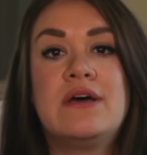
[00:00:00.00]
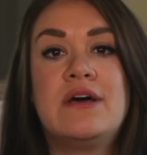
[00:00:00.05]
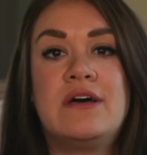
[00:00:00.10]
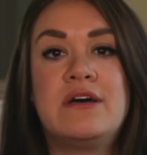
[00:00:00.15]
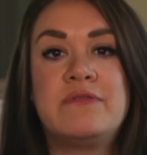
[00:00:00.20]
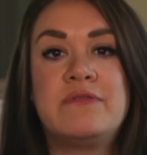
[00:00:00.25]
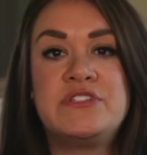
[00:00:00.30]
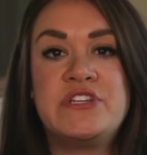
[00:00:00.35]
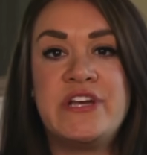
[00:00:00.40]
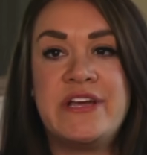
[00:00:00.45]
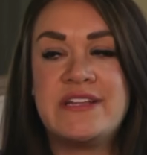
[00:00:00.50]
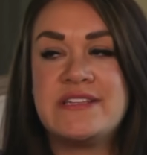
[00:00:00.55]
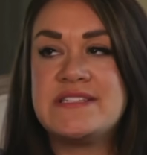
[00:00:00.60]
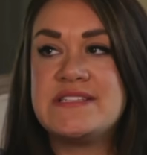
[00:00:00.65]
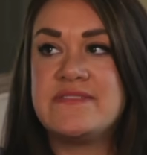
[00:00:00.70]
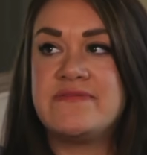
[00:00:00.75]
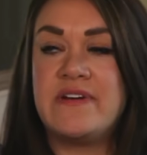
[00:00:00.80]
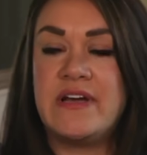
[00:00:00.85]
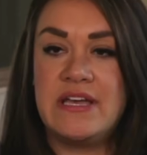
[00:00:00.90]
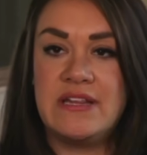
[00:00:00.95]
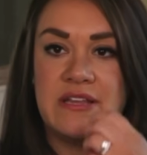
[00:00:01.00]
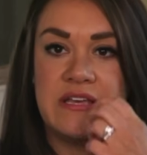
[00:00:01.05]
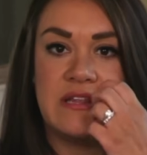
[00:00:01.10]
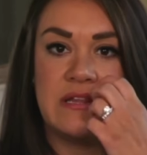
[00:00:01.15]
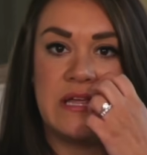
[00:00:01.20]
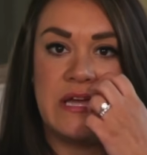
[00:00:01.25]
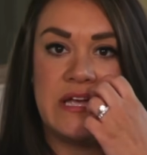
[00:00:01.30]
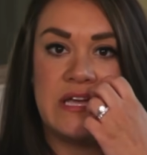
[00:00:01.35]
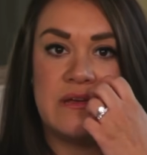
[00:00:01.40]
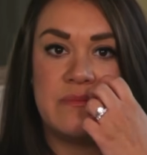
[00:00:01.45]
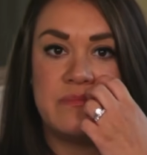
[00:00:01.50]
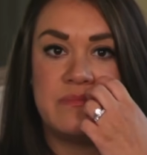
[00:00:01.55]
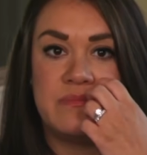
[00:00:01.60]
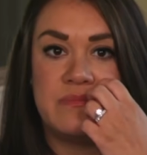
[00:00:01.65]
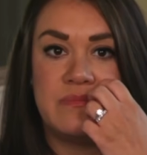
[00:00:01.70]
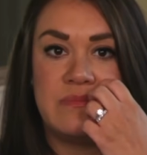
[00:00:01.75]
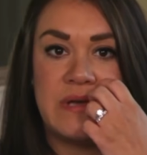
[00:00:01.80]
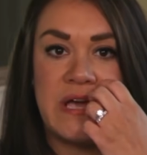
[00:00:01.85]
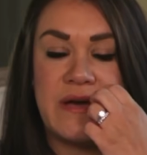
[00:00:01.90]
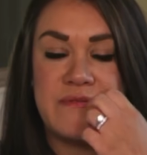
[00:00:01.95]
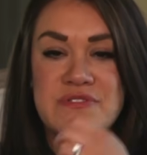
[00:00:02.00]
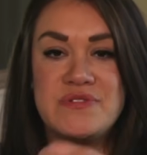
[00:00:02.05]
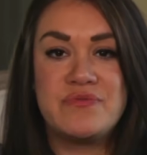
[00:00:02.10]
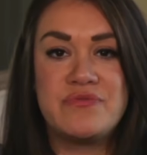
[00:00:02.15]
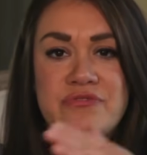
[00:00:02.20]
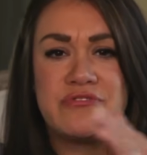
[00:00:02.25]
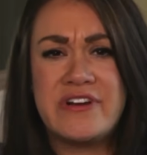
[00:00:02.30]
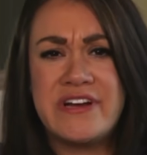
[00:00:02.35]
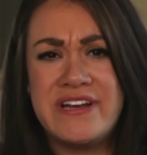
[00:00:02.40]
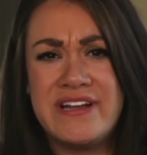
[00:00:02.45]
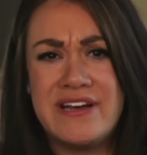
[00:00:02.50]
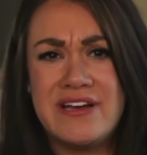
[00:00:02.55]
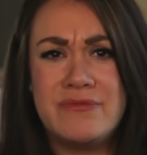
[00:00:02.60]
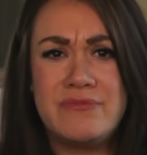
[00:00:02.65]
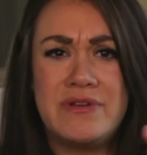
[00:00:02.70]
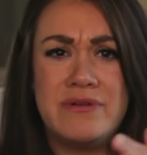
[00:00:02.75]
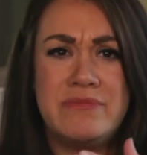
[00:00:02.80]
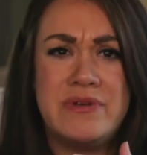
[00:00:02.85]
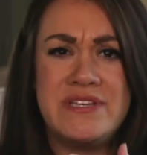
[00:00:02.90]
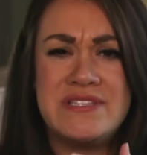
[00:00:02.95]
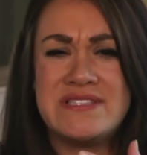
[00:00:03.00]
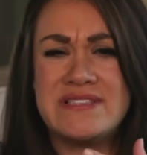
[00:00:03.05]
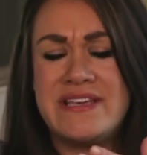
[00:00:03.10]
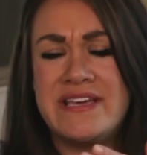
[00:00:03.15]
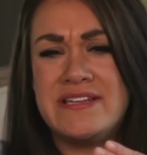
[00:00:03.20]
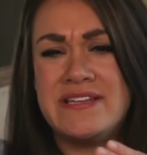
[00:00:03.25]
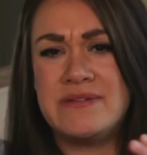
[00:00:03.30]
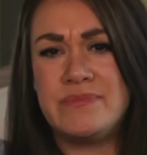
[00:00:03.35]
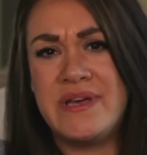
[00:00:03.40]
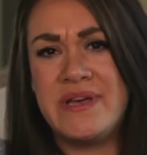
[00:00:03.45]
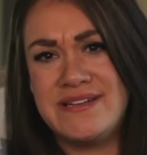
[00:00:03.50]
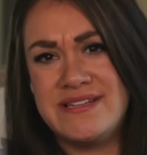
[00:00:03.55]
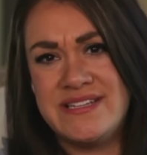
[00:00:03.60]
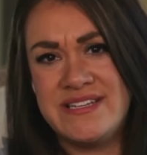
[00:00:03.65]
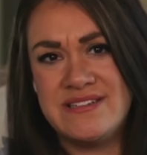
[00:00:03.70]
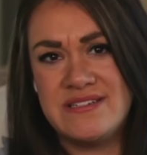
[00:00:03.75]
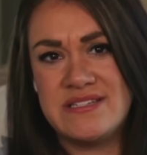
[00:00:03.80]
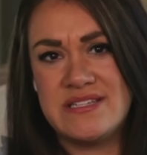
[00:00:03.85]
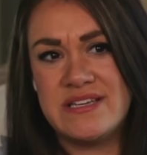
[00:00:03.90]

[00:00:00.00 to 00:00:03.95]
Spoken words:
a chance to finally like have some freedom and be independent.